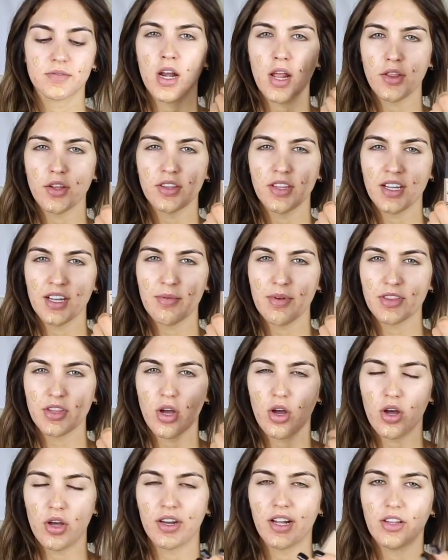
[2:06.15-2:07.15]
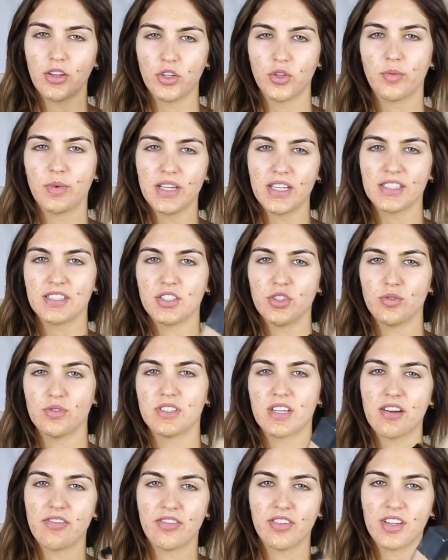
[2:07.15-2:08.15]
Another thing about the All Day Luminous, you
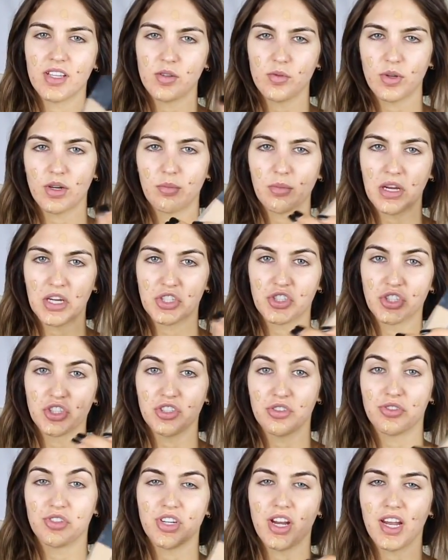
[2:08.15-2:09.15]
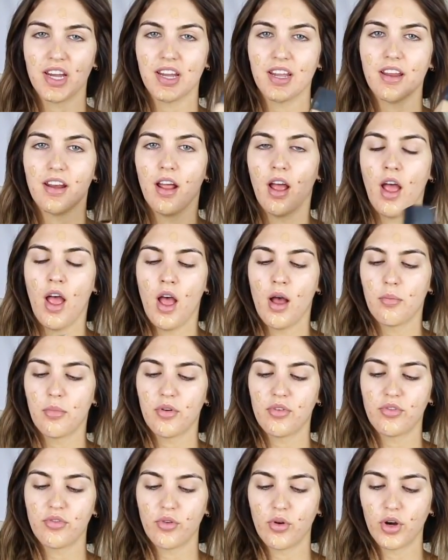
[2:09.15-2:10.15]
definitely want to make sure you shake it
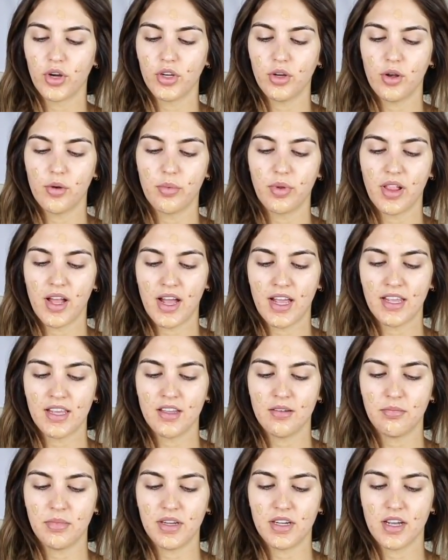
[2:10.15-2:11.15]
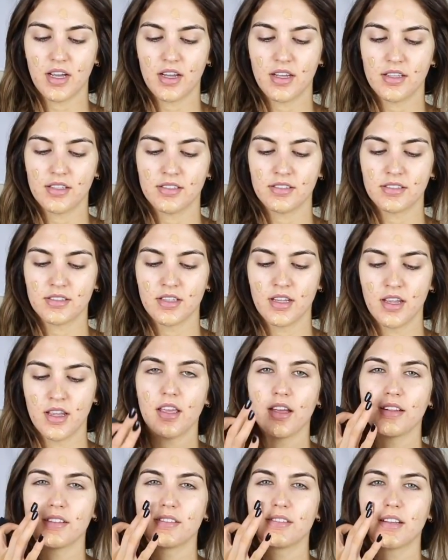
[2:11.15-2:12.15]
before you apply it because
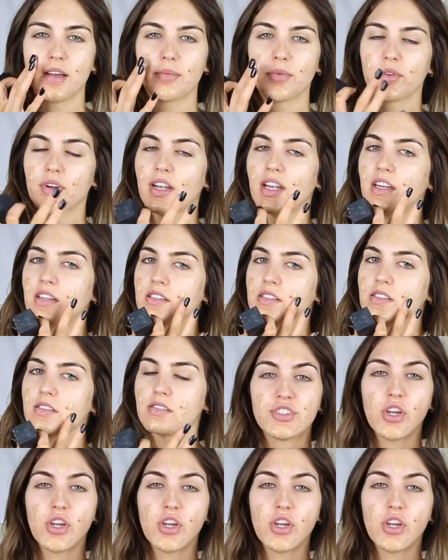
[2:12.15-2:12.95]
it separates.